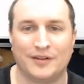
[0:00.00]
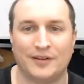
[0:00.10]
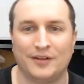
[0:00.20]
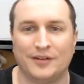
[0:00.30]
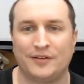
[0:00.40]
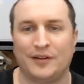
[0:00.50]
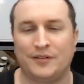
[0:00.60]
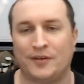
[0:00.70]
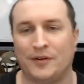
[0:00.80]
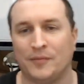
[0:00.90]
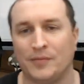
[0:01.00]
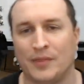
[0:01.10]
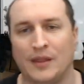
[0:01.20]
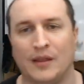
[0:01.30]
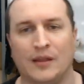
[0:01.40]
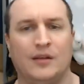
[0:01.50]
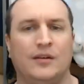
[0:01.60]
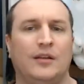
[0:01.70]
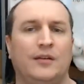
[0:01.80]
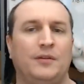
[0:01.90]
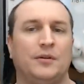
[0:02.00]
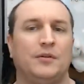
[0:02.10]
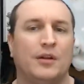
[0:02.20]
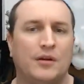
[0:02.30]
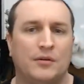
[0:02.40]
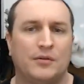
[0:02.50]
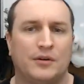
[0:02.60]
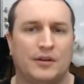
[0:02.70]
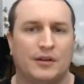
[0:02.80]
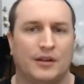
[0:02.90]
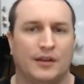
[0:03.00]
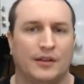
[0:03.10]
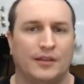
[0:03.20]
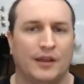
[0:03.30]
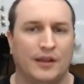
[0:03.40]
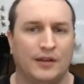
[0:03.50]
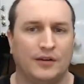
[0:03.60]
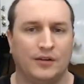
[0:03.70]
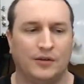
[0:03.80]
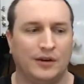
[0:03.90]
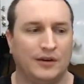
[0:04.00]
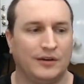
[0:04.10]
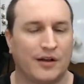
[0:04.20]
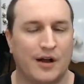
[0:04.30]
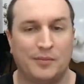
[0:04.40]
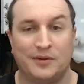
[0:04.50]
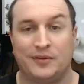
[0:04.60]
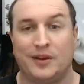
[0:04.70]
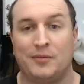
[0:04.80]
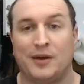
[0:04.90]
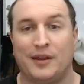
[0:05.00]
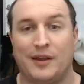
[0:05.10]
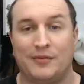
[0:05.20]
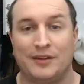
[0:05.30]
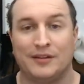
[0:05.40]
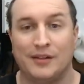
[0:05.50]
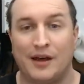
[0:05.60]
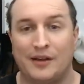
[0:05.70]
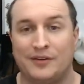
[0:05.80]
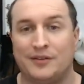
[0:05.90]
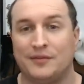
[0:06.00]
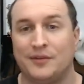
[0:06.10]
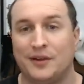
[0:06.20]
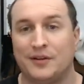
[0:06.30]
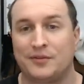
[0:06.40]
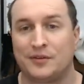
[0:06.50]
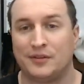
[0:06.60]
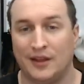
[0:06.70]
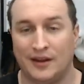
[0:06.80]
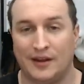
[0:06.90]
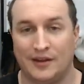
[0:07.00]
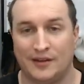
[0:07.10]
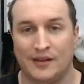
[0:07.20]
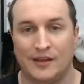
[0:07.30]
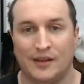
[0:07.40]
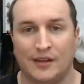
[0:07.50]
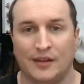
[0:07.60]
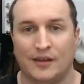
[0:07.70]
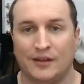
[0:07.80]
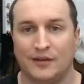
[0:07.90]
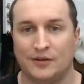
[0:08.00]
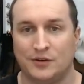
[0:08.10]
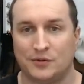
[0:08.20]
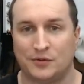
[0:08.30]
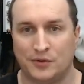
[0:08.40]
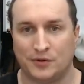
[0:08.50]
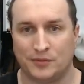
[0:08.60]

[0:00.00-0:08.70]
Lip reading: sensor, and if you don't, then you need to compensate by having lots of extra lighting in your room.